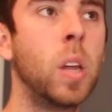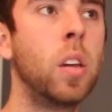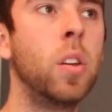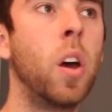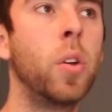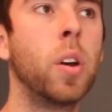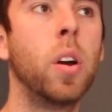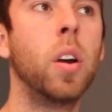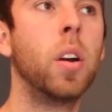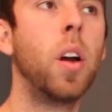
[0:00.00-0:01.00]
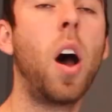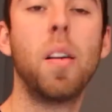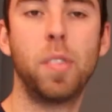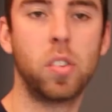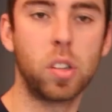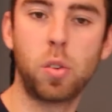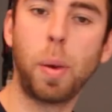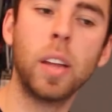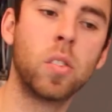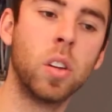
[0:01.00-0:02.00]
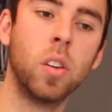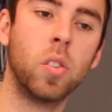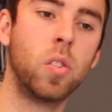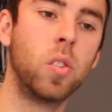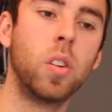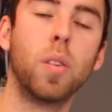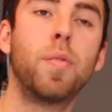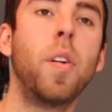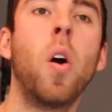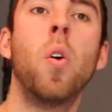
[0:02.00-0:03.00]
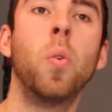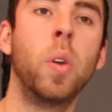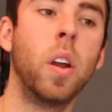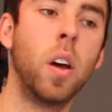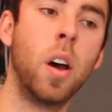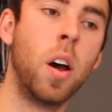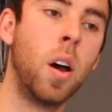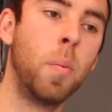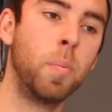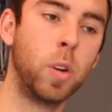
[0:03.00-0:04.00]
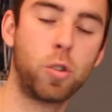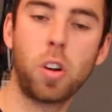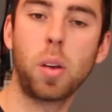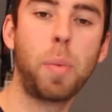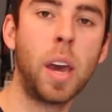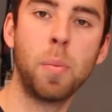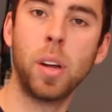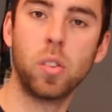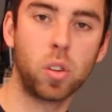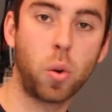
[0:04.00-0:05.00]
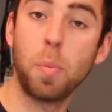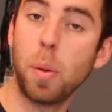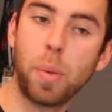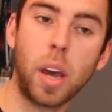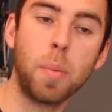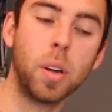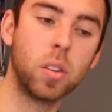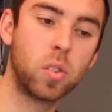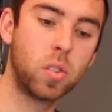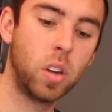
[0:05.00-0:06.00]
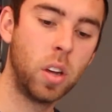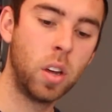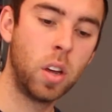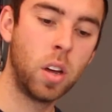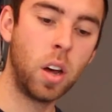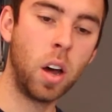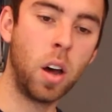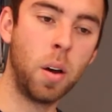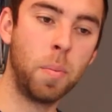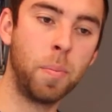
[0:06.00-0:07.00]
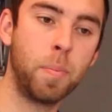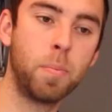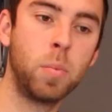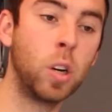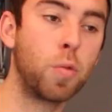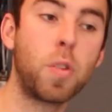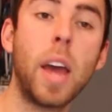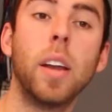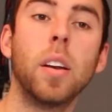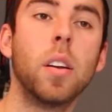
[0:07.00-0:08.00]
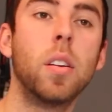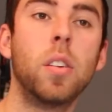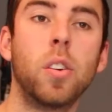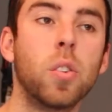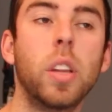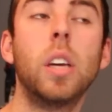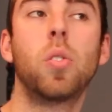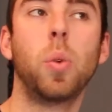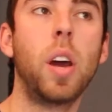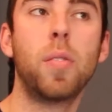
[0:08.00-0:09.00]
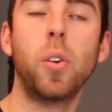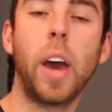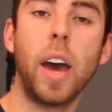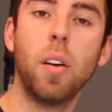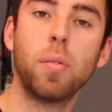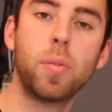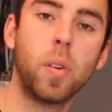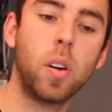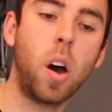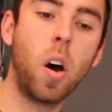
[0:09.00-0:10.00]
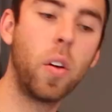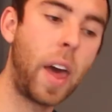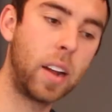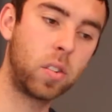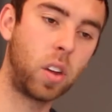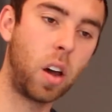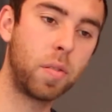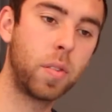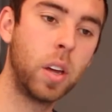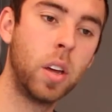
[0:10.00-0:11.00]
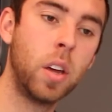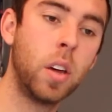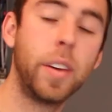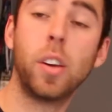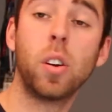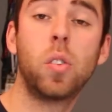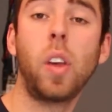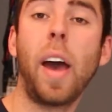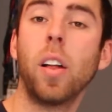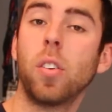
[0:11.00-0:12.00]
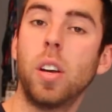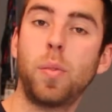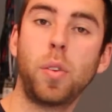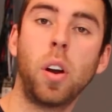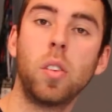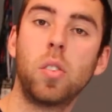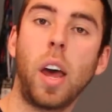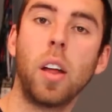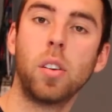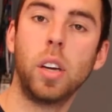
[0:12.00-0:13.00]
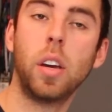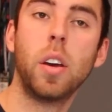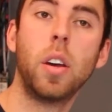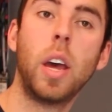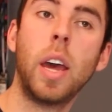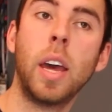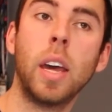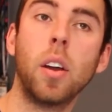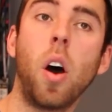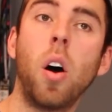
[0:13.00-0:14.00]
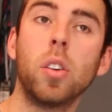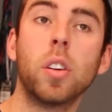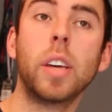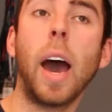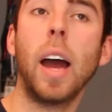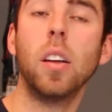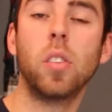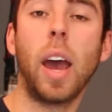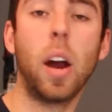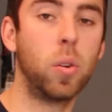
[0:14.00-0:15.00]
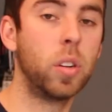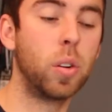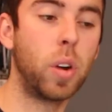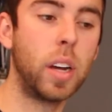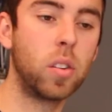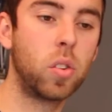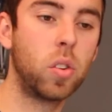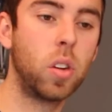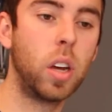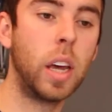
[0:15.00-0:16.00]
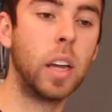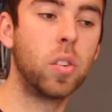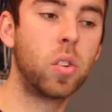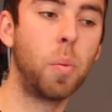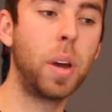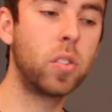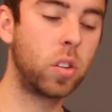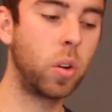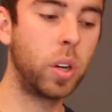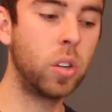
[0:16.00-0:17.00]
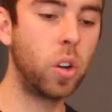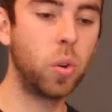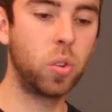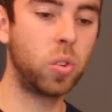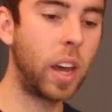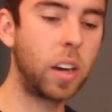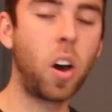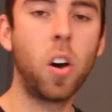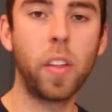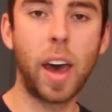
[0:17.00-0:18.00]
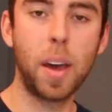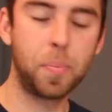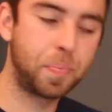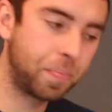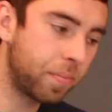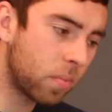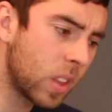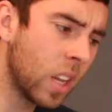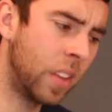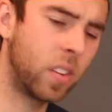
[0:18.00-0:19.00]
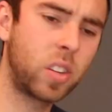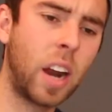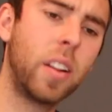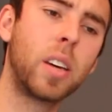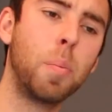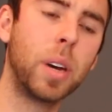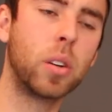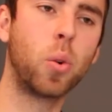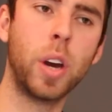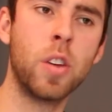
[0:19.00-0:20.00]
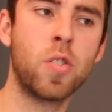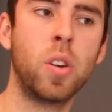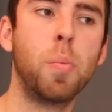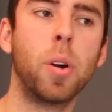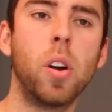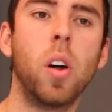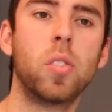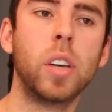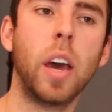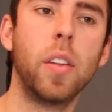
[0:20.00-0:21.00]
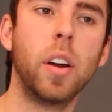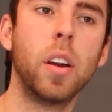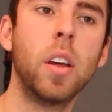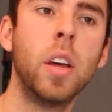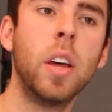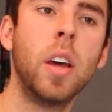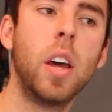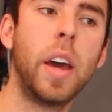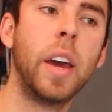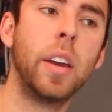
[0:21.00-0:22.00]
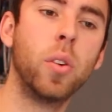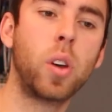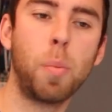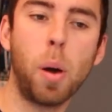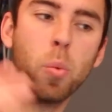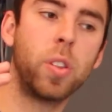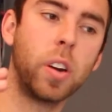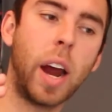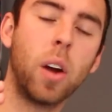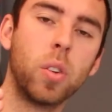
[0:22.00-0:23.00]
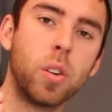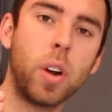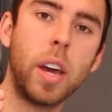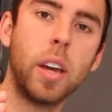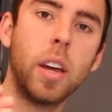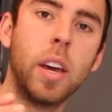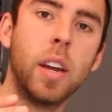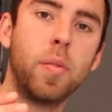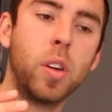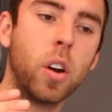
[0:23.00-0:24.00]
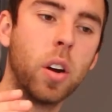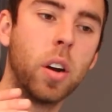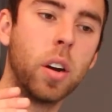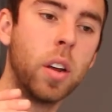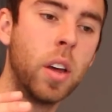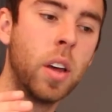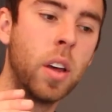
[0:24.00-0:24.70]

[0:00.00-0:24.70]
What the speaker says: your office expenses, your phone, your truck payments, equipment payments, your rent, your lease, whatever you have, all that stuff, your salary if you're on salary, and all your guys' hourly rates. And so basically what you do is you take all that, and it's kind of like a big equation, you put it all together, and you come up with your hourly rate. And if you're